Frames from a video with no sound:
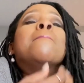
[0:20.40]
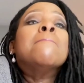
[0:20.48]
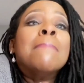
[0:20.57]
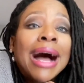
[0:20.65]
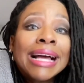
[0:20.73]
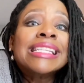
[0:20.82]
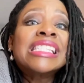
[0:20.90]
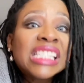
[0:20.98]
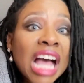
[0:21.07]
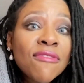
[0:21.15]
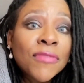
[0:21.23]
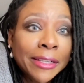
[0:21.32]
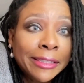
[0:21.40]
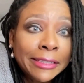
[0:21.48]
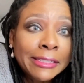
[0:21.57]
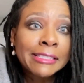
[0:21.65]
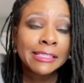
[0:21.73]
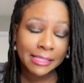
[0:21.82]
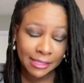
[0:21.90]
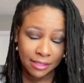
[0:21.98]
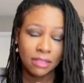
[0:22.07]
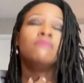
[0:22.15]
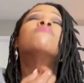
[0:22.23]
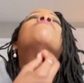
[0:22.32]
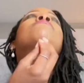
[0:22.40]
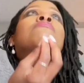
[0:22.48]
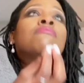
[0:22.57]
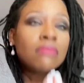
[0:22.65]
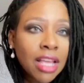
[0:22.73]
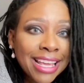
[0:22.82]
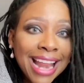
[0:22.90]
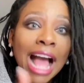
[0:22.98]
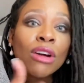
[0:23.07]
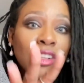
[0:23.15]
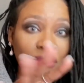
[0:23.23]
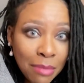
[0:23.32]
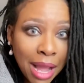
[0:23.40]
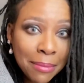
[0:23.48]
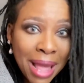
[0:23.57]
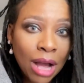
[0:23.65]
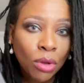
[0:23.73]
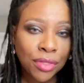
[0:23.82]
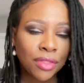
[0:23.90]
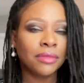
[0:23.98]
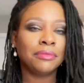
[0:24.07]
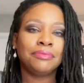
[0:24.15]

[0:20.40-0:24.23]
my esophagus and out of my mouth.